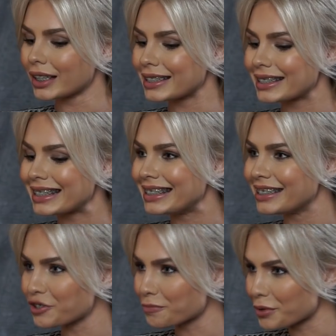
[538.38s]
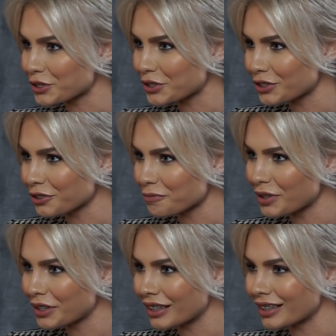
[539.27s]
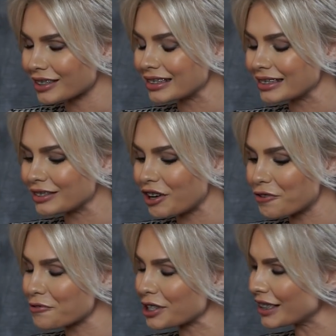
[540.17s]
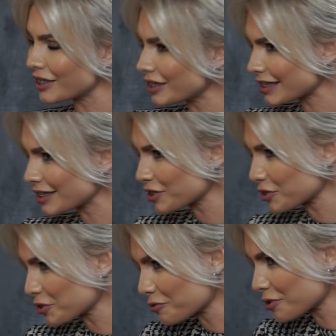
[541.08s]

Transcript: It is indeed your personal opinion, not really connected to your